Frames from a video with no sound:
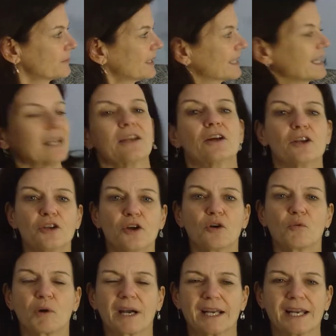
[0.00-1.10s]
Again, no
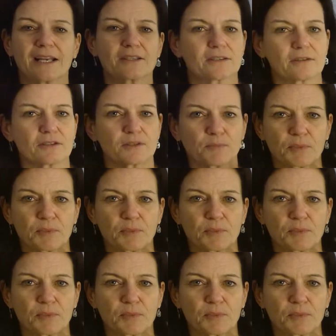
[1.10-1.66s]
right answers,